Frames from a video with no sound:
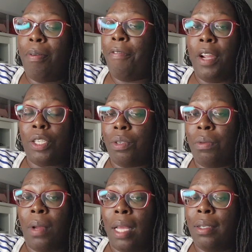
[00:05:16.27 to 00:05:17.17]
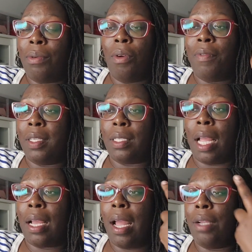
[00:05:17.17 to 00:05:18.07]
professional, I don't know if it's a
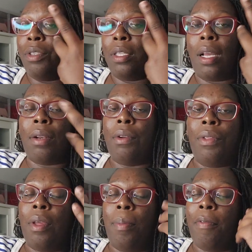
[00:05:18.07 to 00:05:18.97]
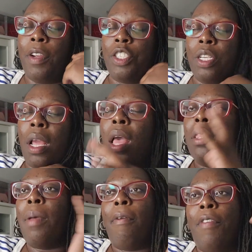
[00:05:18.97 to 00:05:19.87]
psychiatrist, I don't know the profession,
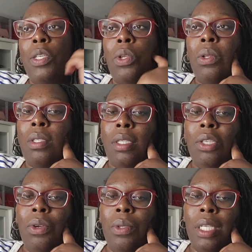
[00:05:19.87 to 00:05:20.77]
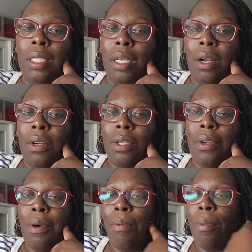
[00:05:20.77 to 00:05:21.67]
the professional, you know, did tell her,
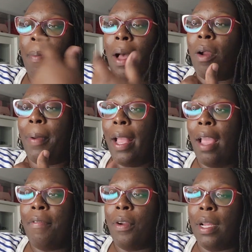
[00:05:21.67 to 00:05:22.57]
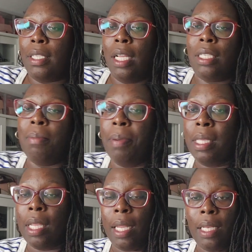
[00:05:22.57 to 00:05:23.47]
you know, about her behavior and said she
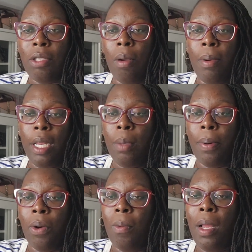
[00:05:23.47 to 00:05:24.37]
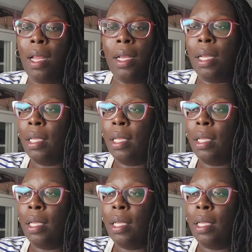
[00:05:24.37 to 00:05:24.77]
beat the lady to a bloody pulp.